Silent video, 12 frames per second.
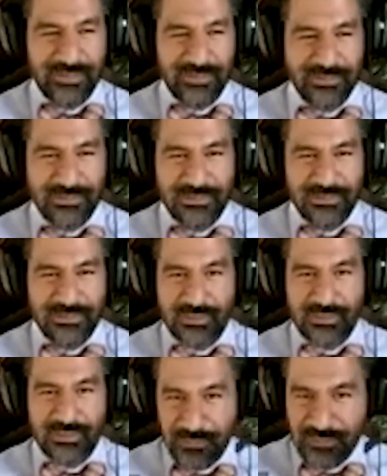
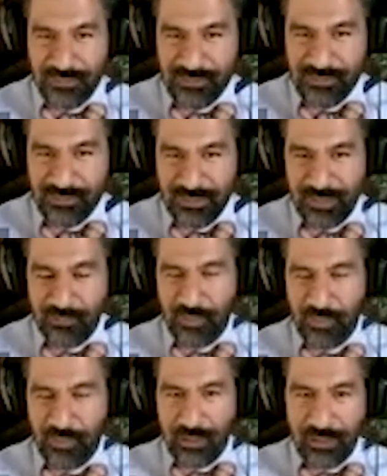stopped, it
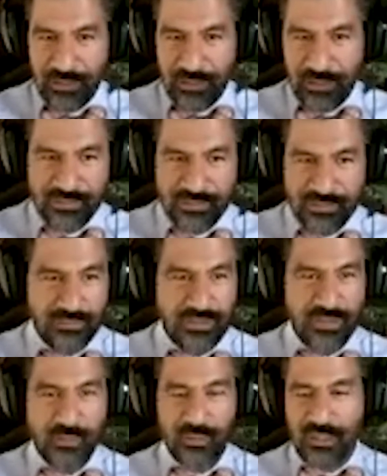paused. You were
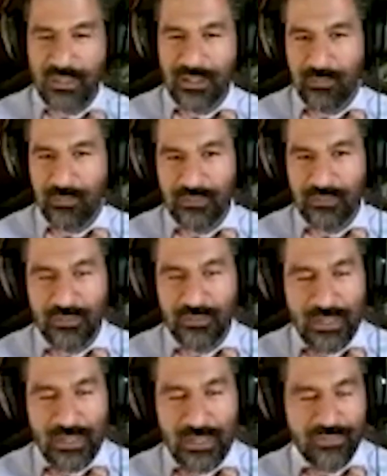not able to
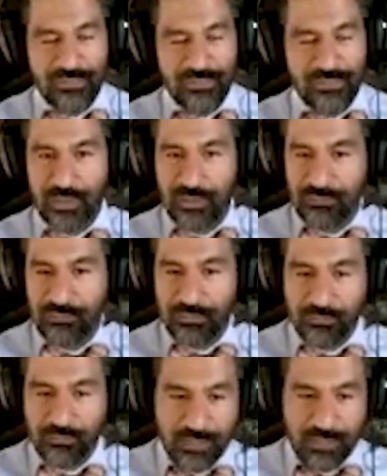access your building for
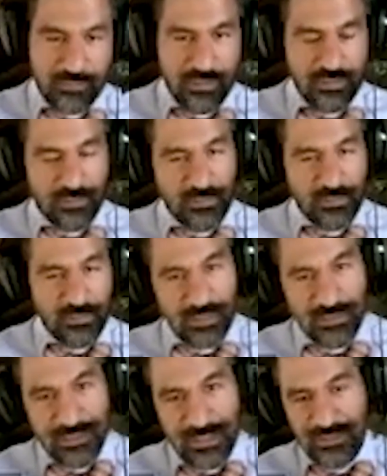5 days, for 10
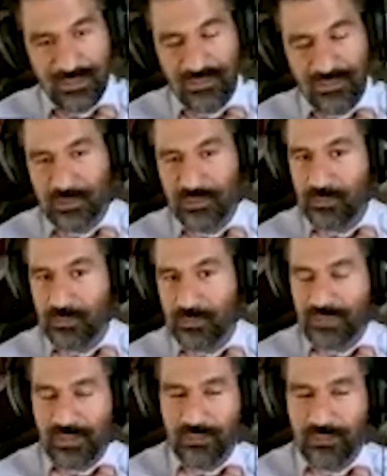days, for who knows
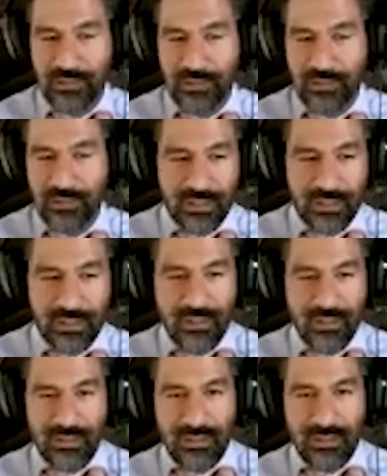how
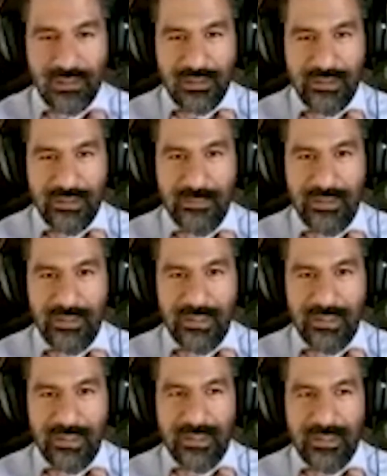long.
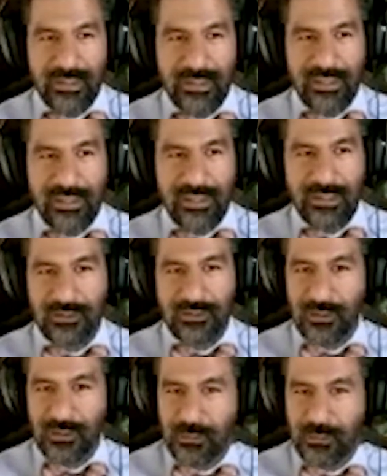And
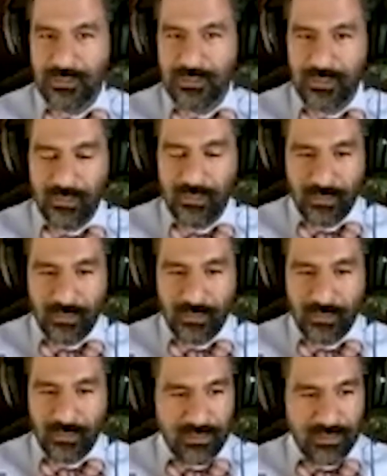those who
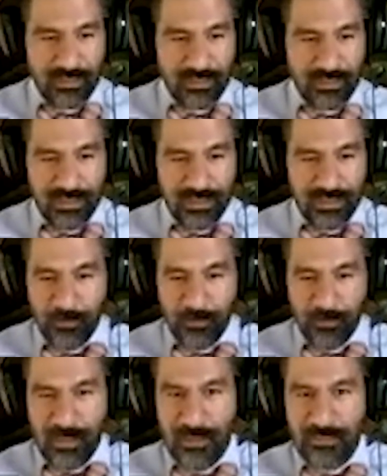
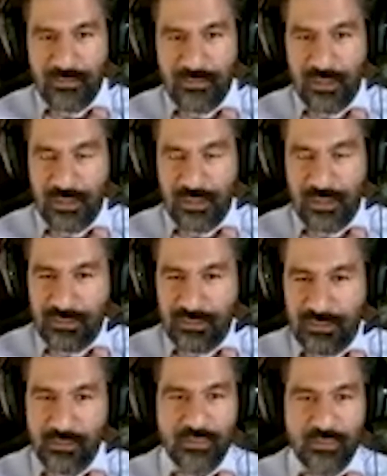
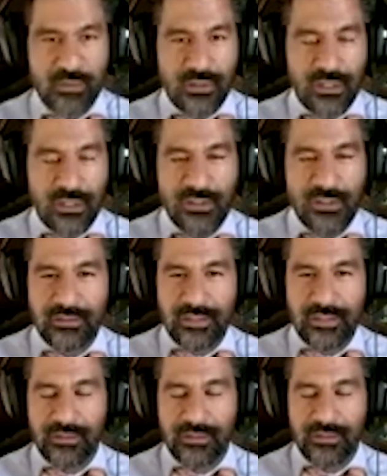took on a cloud
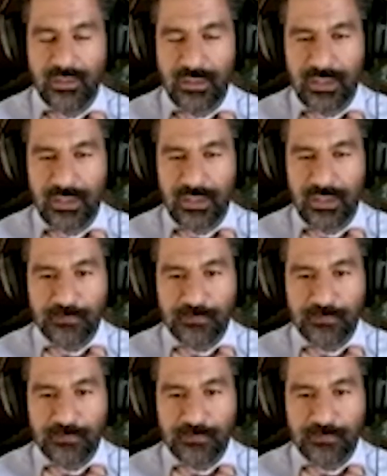computing